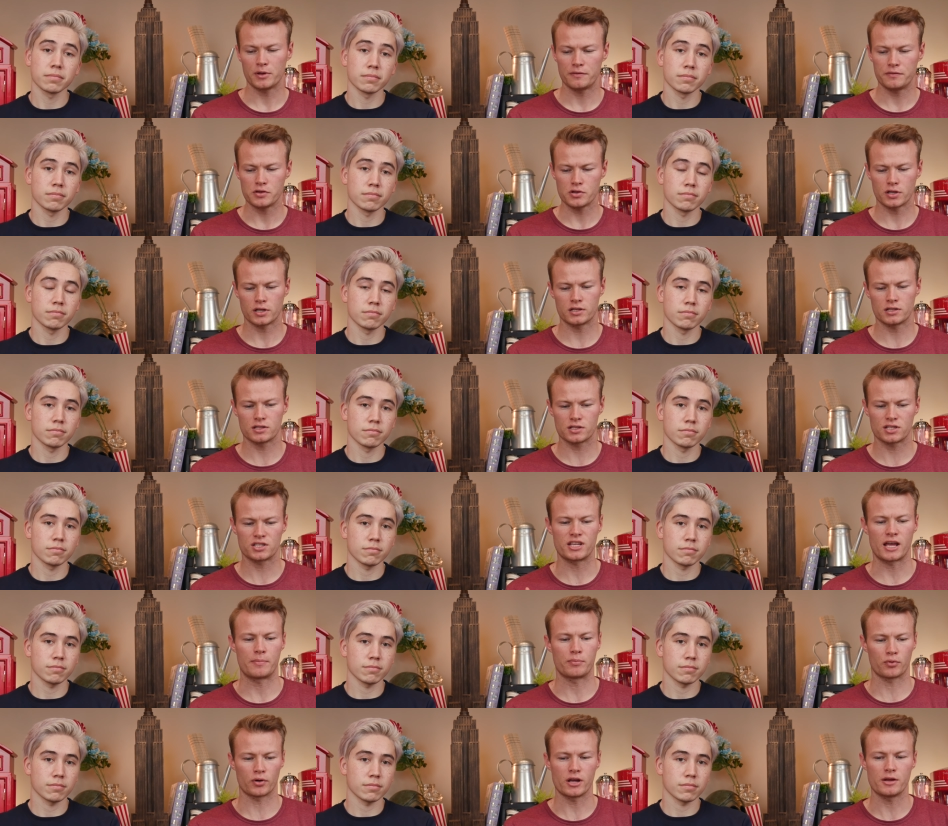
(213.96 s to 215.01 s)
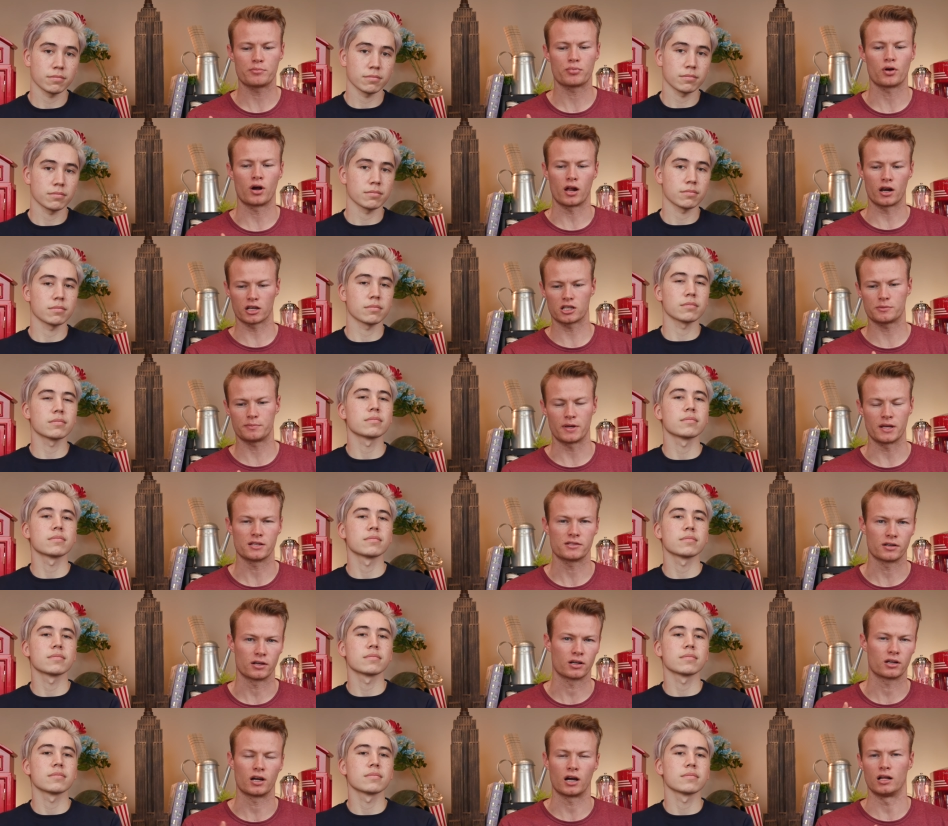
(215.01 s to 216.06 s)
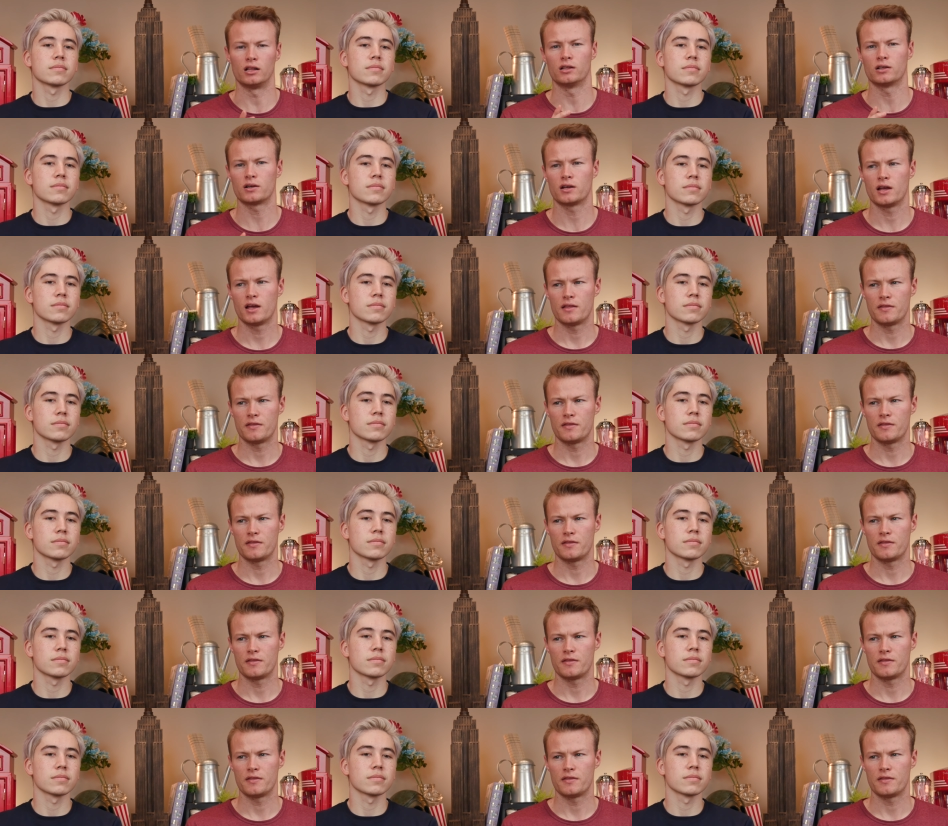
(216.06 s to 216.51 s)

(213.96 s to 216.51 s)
Speaker 1: If you can separate products based on color,